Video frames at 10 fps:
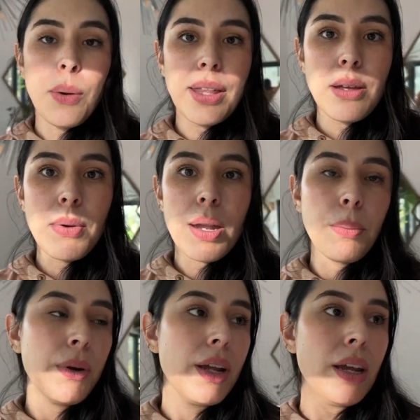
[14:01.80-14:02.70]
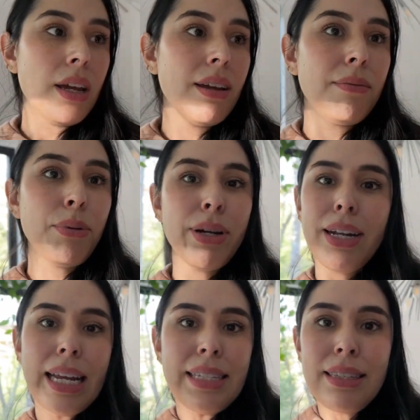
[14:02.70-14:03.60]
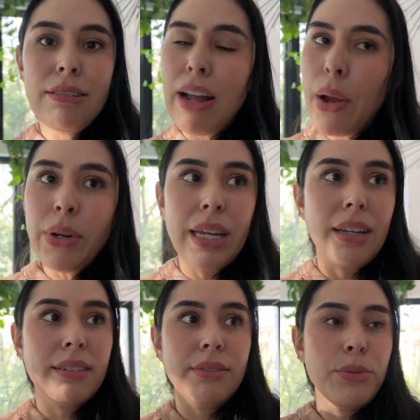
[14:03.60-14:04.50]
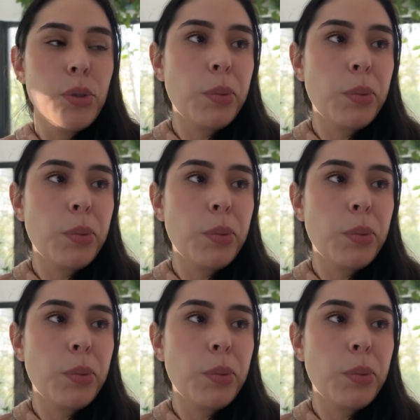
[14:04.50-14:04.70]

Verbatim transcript: I think we had a pretty, pretty nice little outing. It was